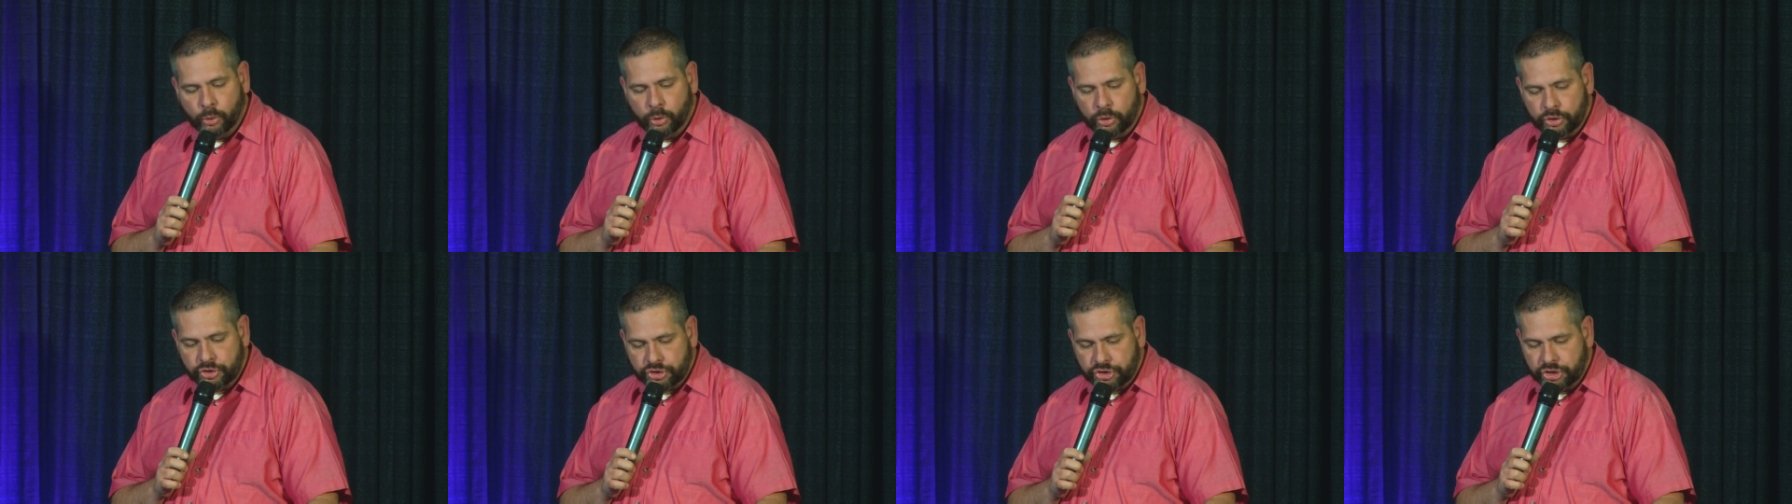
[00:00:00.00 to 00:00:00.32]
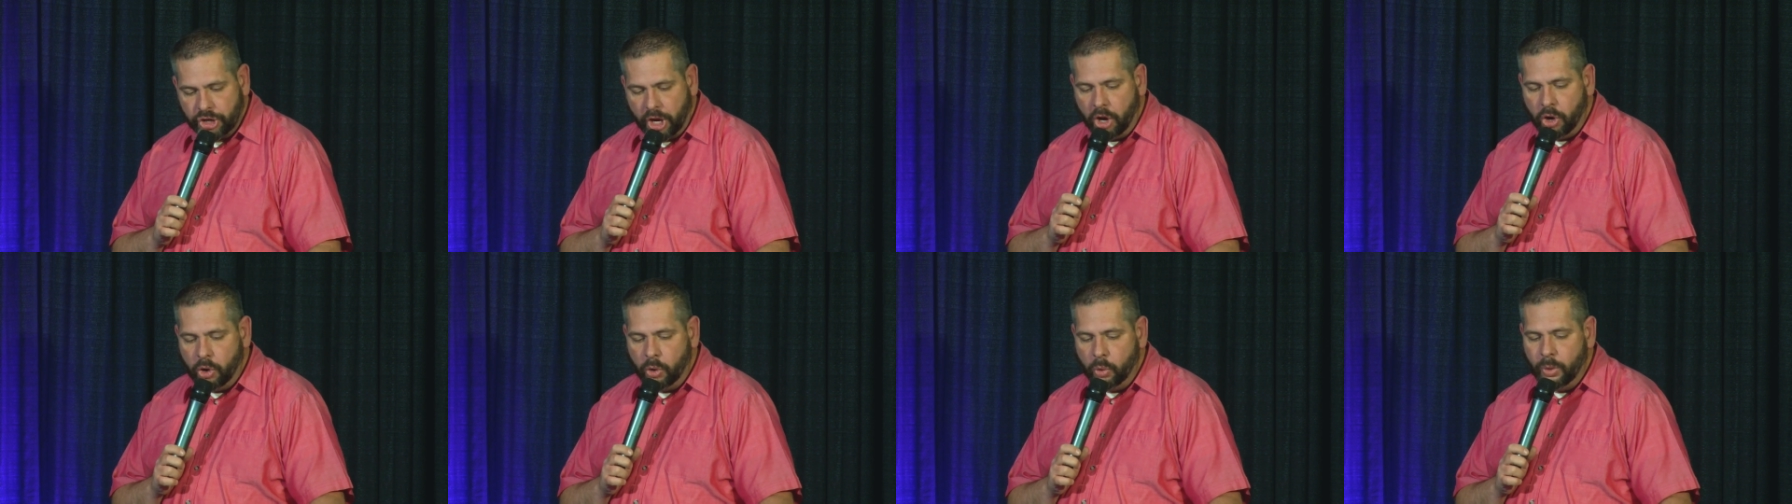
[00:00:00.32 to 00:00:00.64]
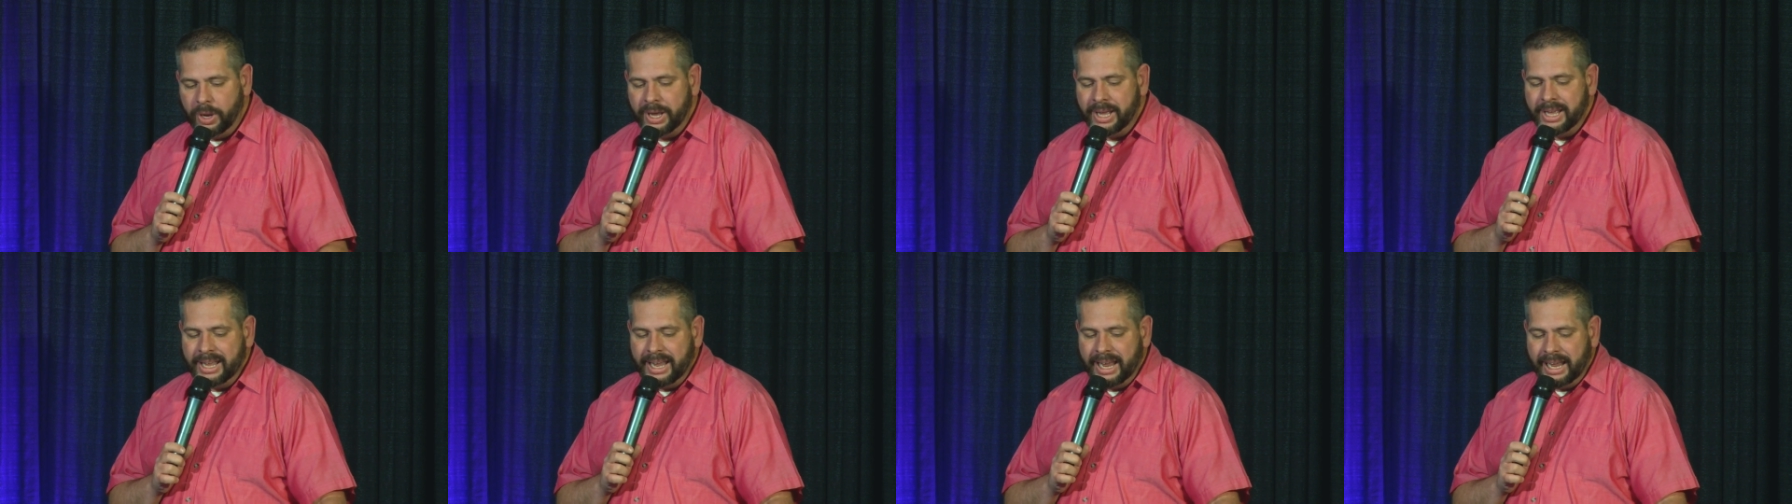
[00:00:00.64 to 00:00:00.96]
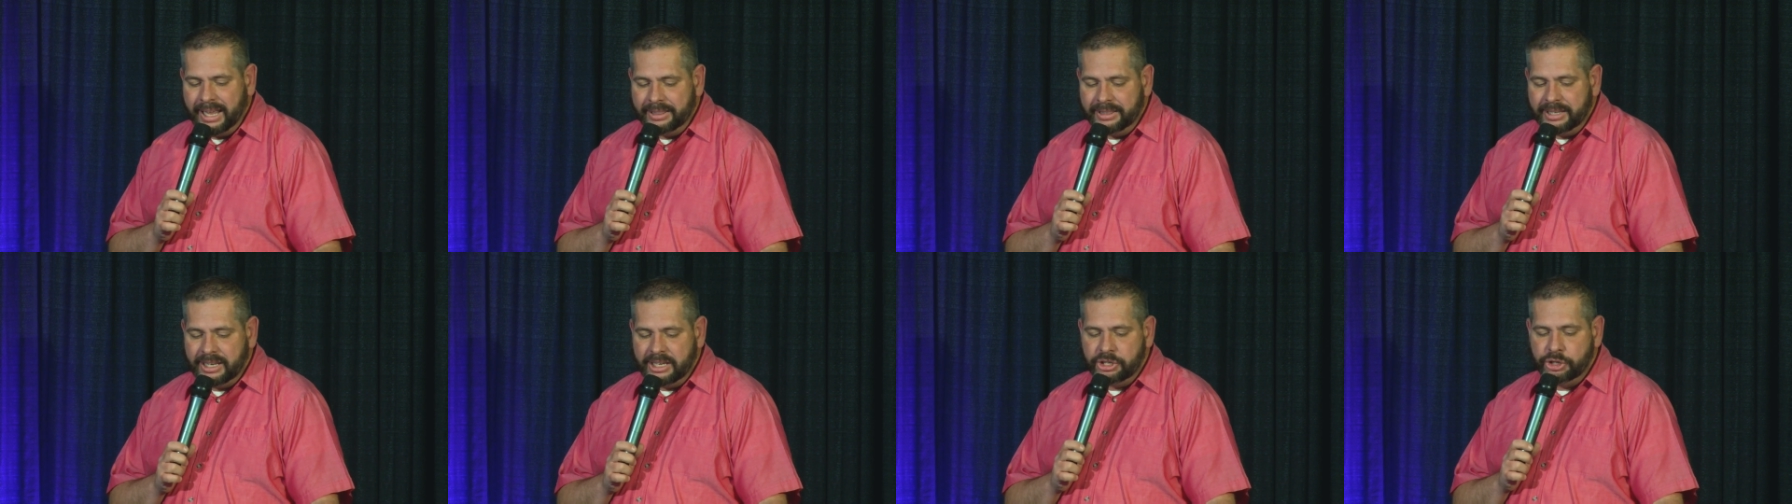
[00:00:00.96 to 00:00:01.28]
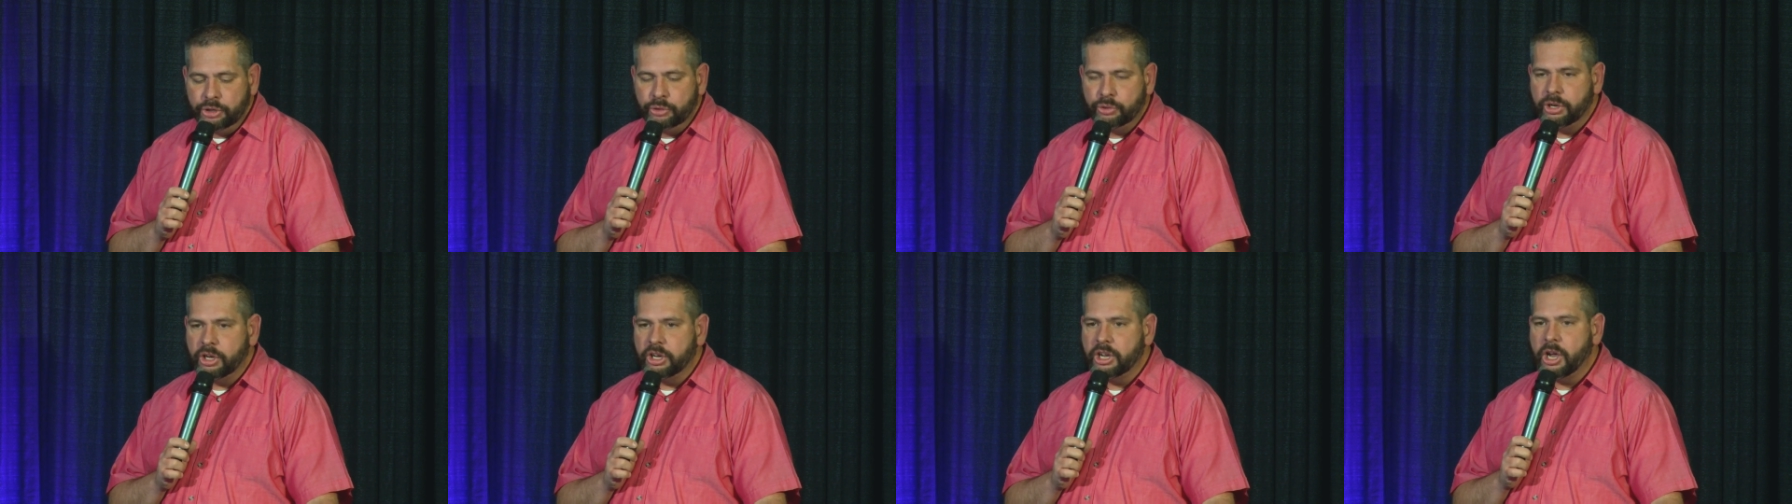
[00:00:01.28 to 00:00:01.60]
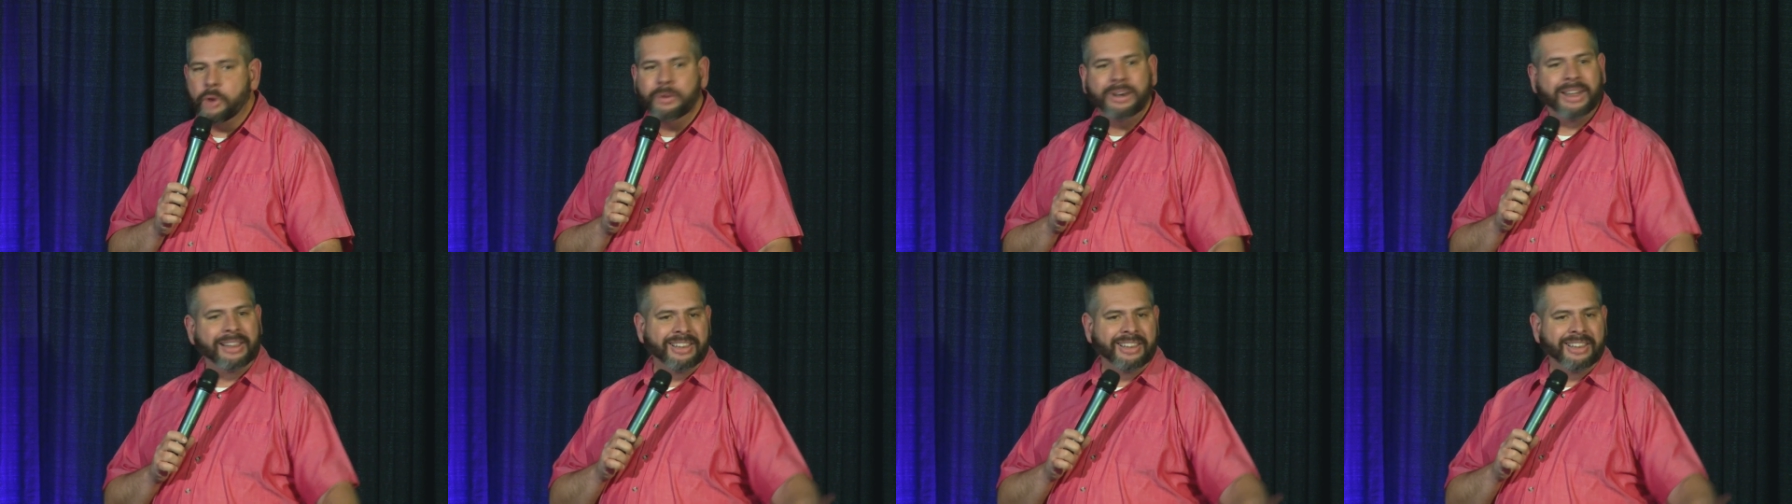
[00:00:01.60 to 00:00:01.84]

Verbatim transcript: or so, and then you can go.